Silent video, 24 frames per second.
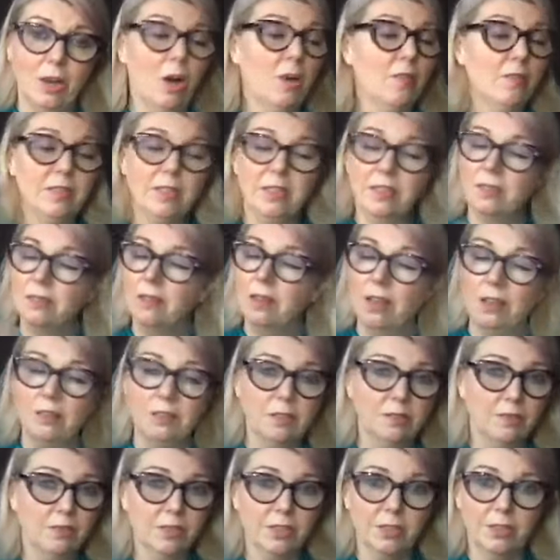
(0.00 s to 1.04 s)
Obviously, there's lots
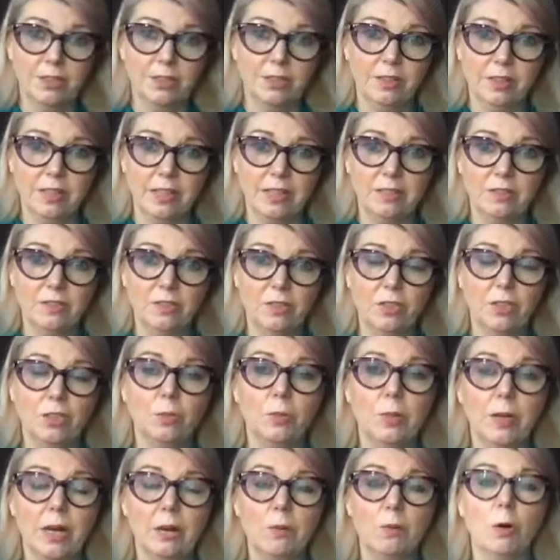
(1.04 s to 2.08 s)
of other things too,
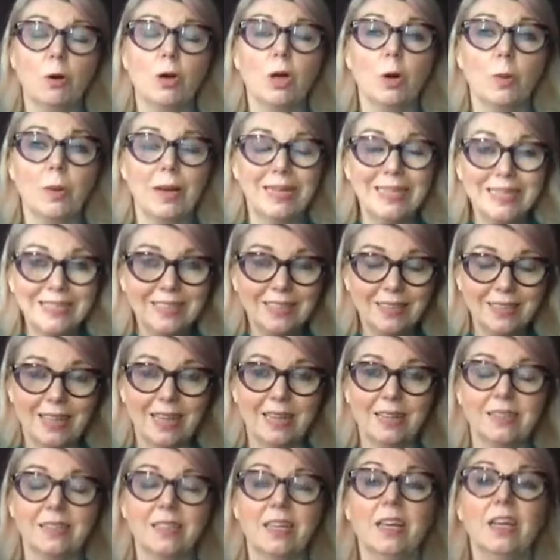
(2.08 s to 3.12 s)
but I won't go into
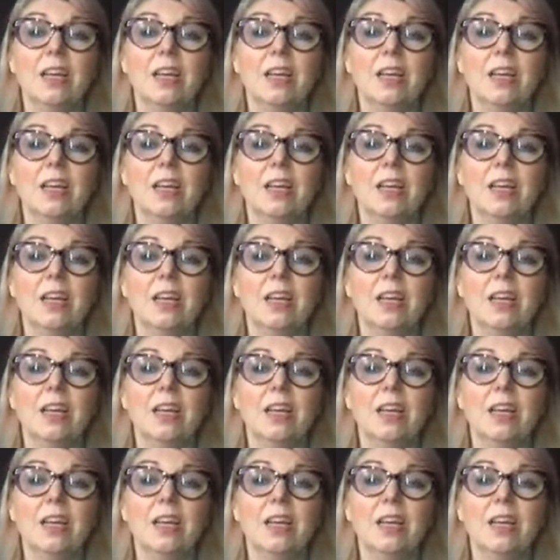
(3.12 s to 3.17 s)
that.